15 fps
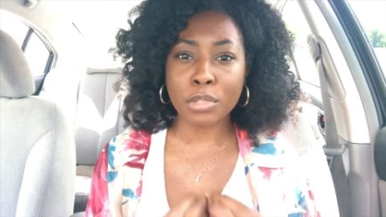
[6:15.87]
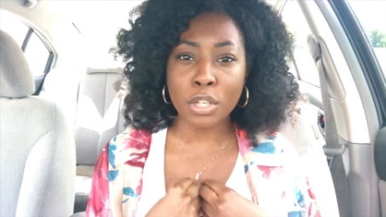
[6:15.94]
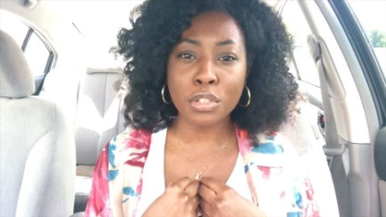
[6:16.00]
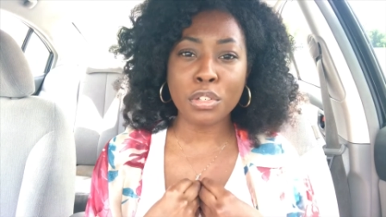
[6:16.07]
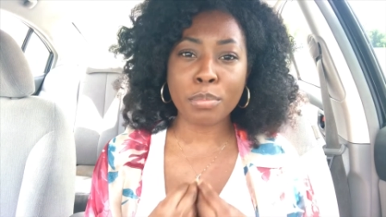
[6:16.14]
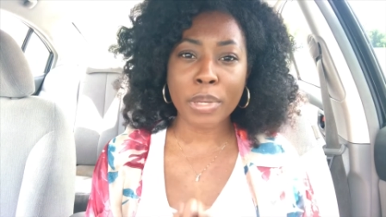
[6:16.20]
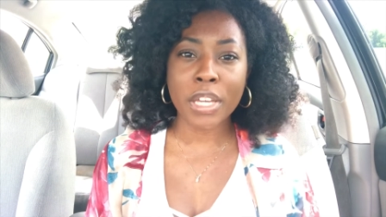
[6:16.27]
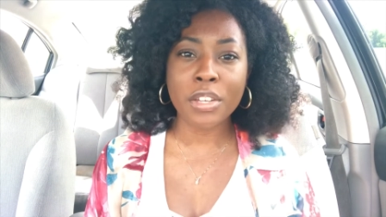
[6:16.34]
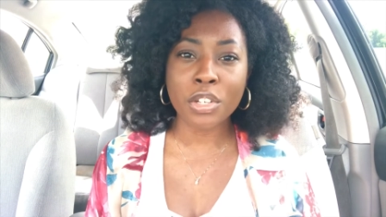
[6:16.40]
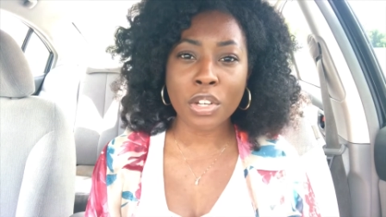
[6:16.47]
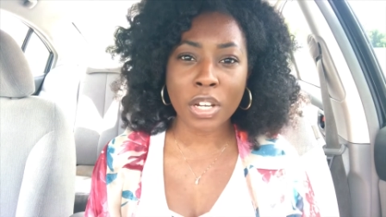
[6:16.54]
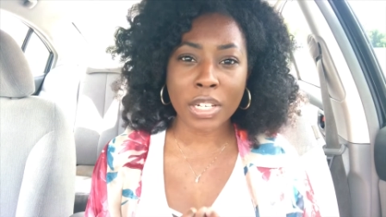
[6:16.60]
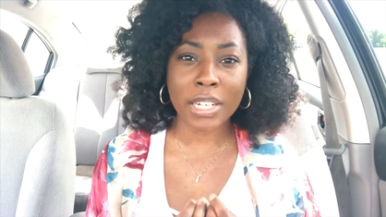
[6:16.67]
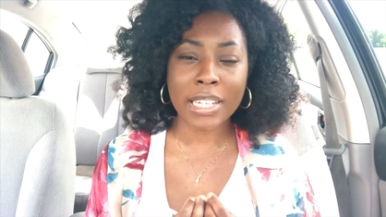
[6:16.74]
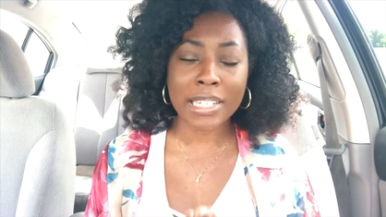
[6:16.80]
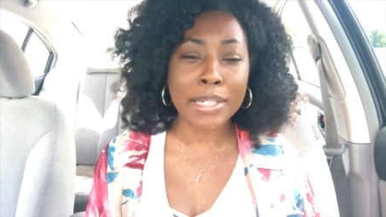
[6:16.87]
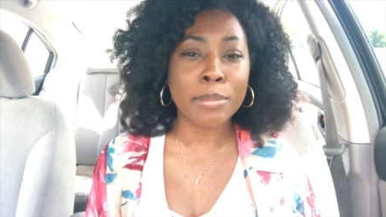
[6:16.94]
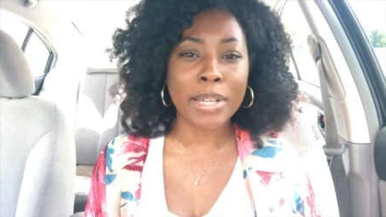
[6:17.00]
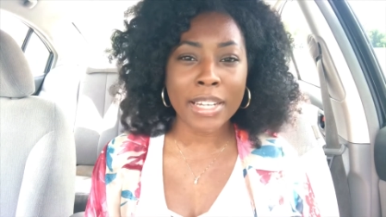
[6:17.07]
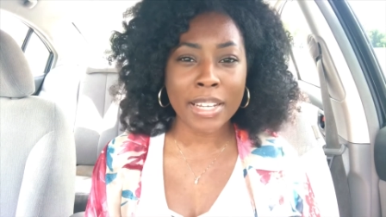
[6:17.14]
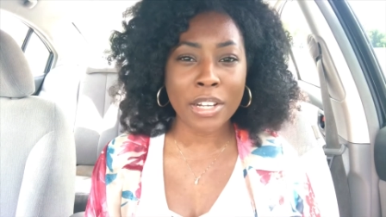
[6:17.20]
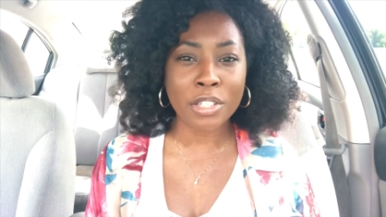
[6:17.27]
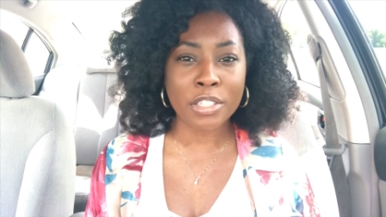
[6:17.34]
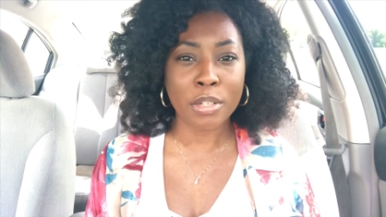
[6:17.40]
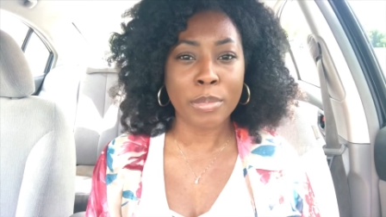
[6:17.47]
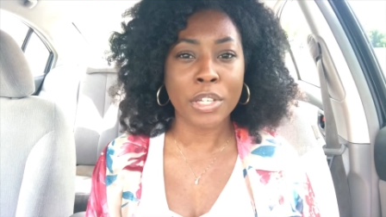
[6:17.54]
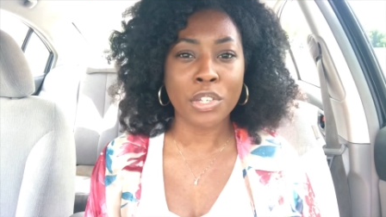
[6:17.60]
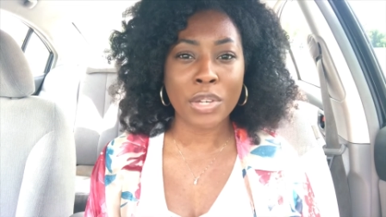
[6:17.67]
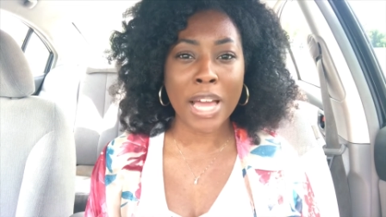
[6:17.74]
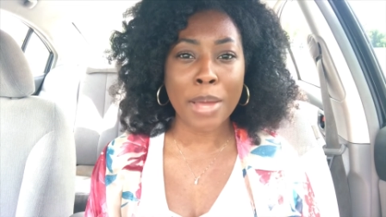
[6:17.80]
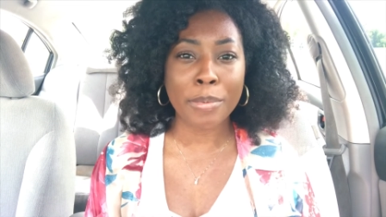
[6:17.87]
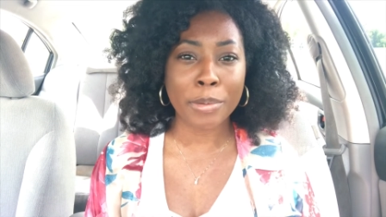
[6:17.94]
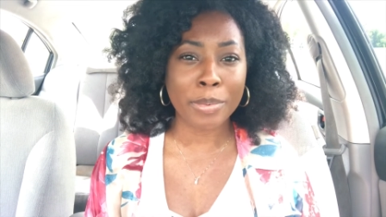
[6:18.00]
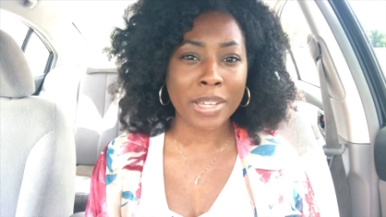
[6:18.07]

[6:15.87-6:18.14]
Don't depend on anybody else to make you happy,